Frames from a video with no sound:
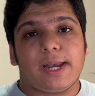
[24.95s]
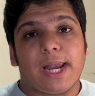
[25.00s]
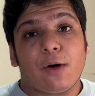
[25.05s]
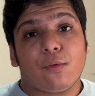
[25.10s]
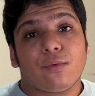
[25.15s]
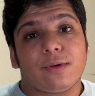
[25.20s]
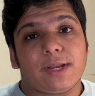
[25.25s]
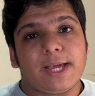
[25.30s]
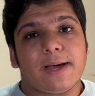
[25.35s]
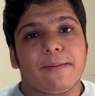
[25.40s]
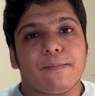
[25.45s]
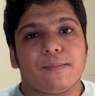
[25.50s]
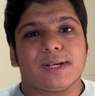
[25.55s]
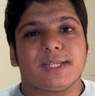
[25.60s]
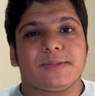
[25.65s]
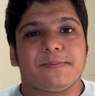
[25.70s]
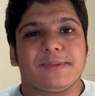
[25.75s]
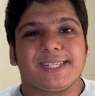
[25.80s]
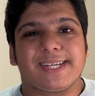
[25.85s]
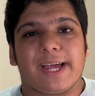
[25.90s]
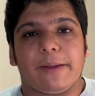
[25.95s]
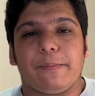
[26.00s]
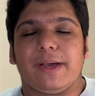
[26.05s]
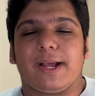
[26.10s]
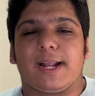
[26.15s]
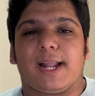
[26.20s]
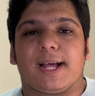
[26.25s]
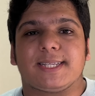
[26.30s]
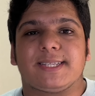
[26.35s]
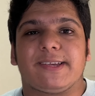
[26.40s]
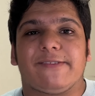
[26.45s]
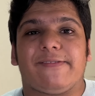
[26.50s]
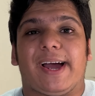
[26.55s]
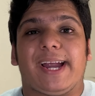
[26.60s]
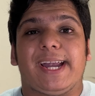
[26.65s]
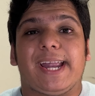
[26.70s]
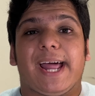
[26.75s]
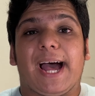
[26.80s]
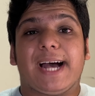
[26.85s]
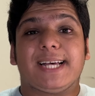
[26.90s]
Now, reimbursements can be
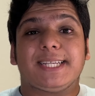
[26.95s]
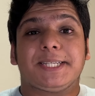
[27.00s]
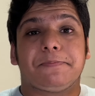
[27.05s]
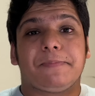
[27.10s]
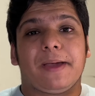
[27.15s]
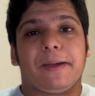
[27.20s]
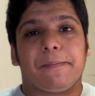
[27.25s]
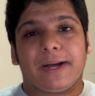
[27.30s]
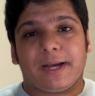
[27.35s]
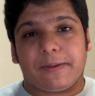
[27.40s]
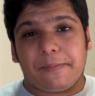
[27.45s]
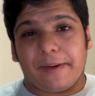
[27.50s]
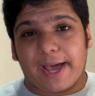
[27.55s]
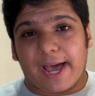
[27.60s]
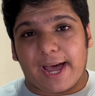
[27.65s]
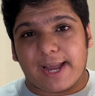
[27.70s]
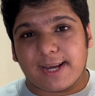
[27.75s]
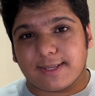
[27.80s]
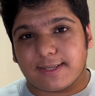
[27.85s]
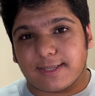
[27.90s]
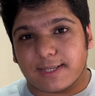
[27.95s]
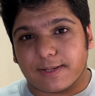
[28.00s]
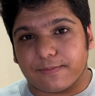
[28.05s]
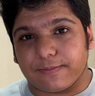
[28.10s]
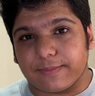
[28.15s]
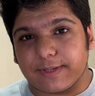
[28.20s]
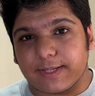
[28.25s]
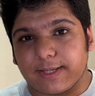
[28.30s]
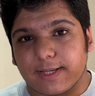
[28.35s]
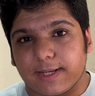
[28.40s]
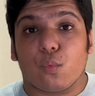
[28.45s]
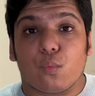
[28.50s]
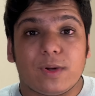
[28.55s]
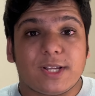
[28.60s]
classified as payment mechanisms,